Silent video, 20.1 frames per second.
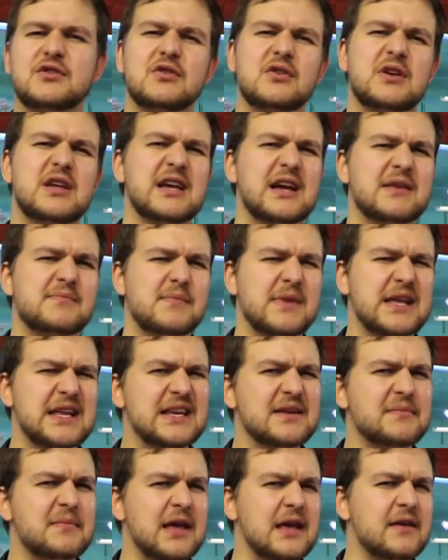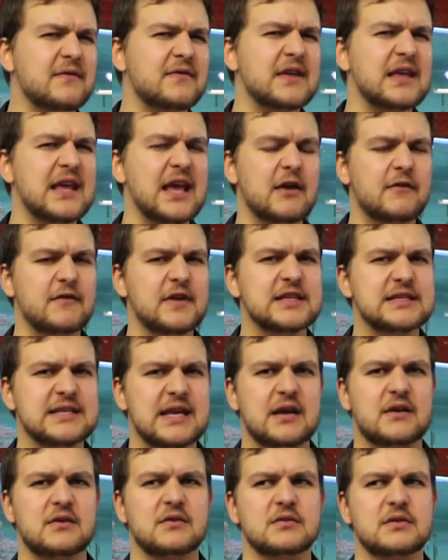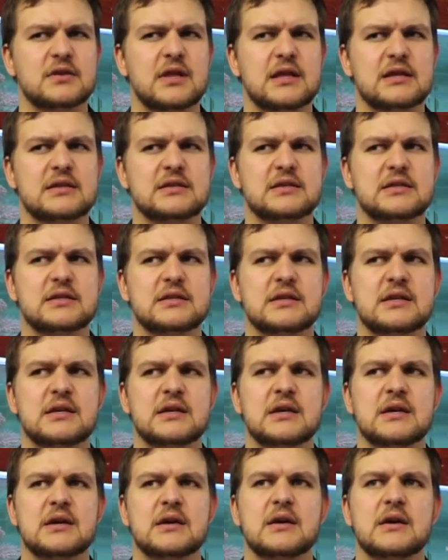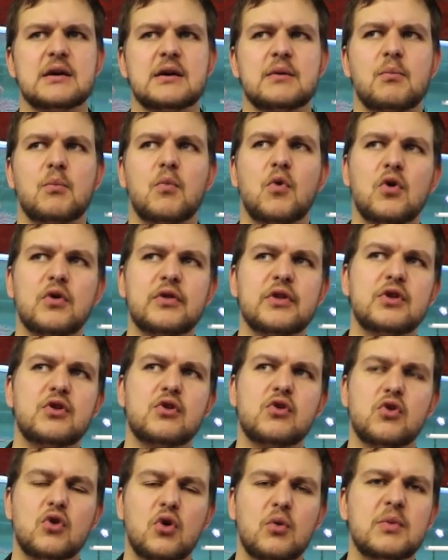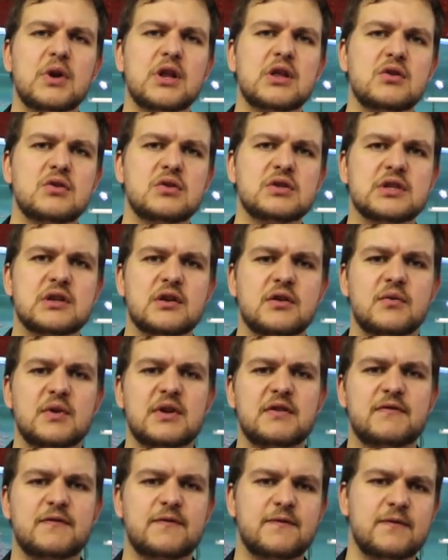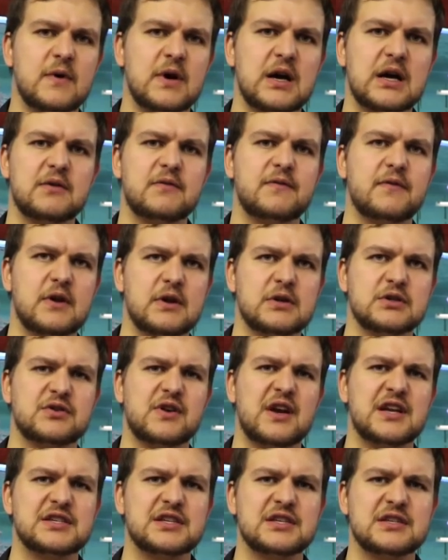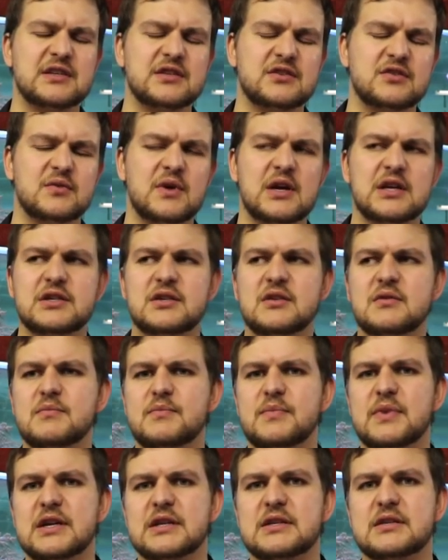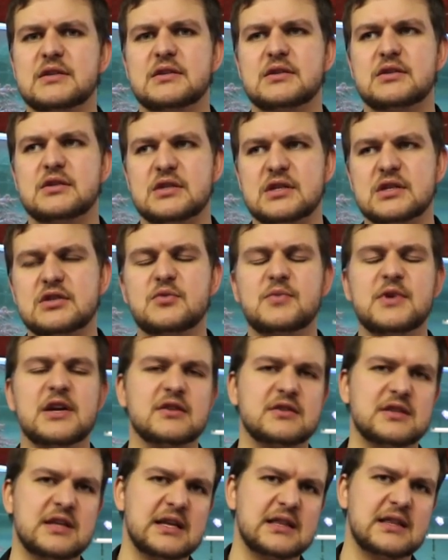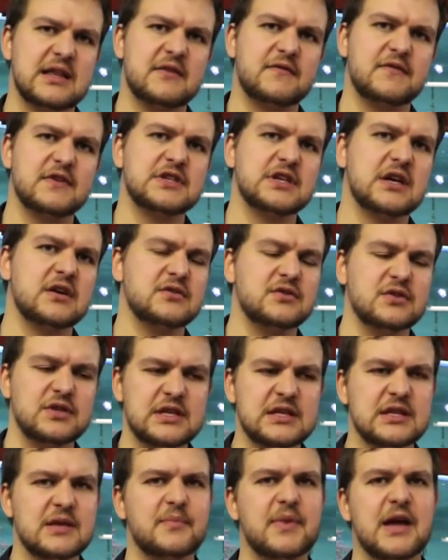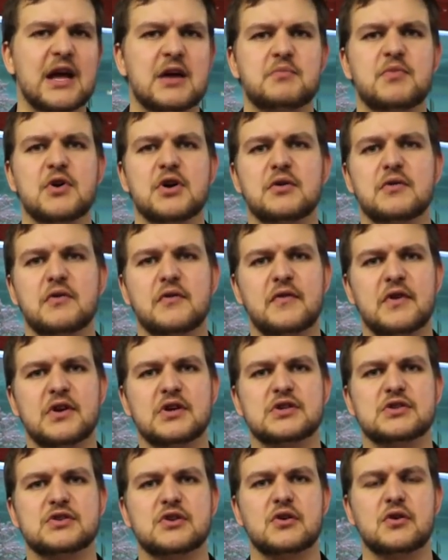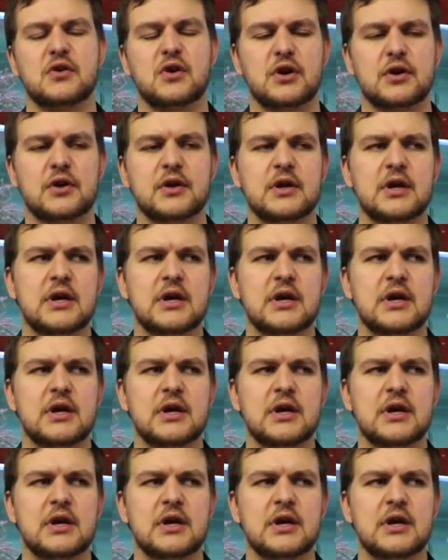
you're looking at medium heavy tackle. That's more than you'd normally use in a reef scratching situation, but just to be able to get that fish out, you need the backbone of a very strong rod.